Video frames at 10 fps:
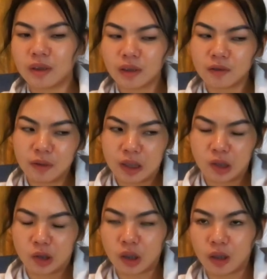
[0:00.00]
That will
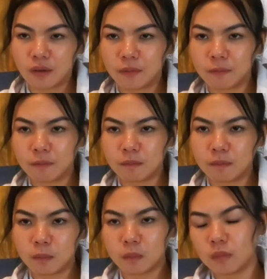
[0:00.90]
not have
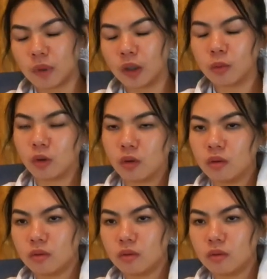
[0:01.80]
anymore.